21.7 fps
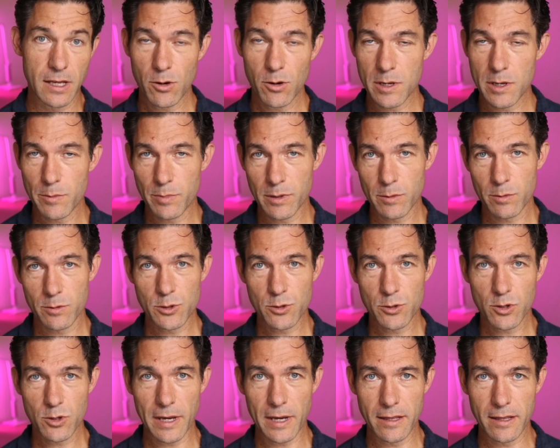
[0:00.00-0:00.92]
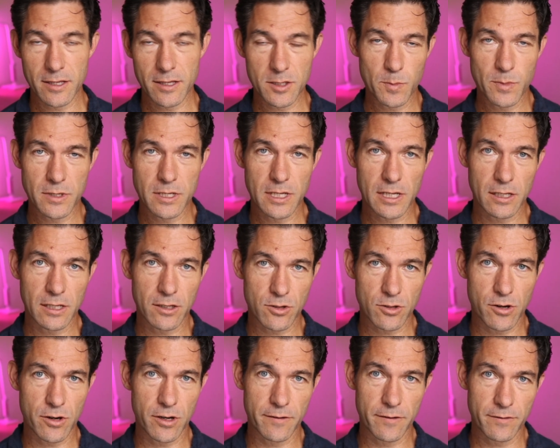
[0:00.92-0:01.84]
Not many people talk about this particular
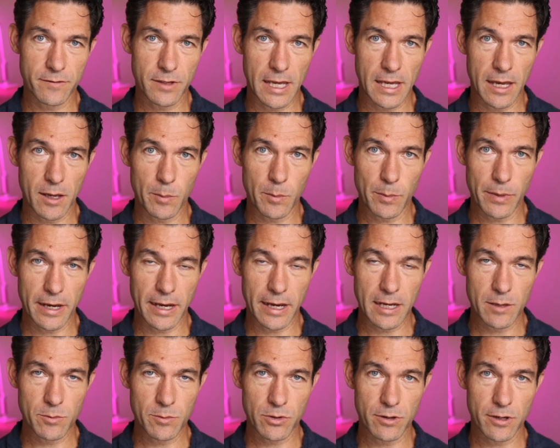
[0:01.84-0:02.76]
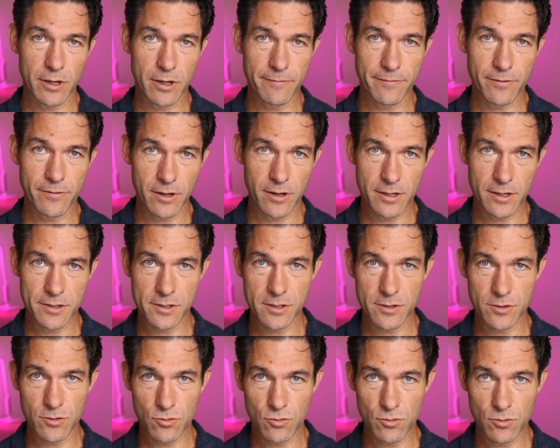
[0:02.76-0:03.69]
kind of campaign, but I find this
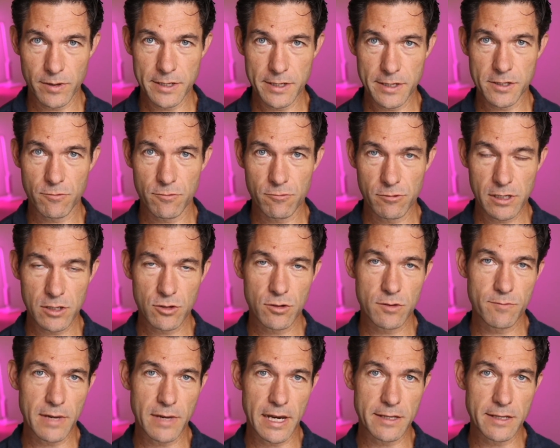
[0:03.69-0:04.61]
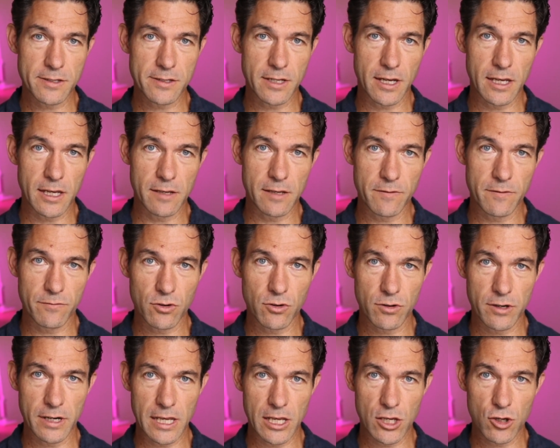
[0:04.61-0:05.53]
is always a really good mainstay if you've
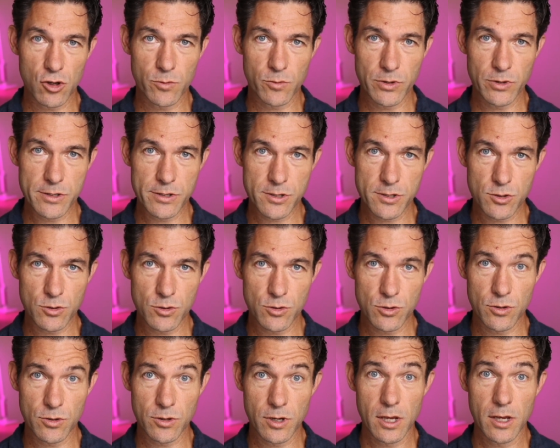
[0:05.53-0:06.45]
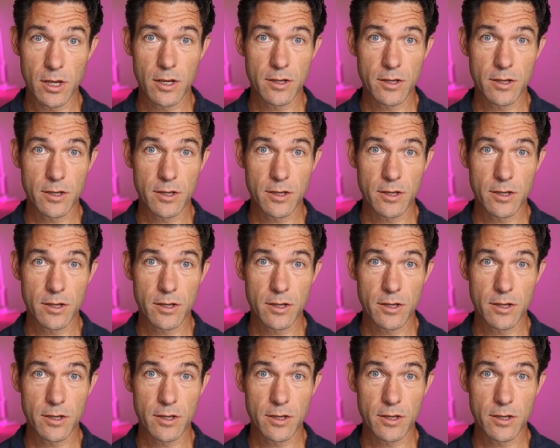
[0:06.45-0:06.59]
got an e-commerce store.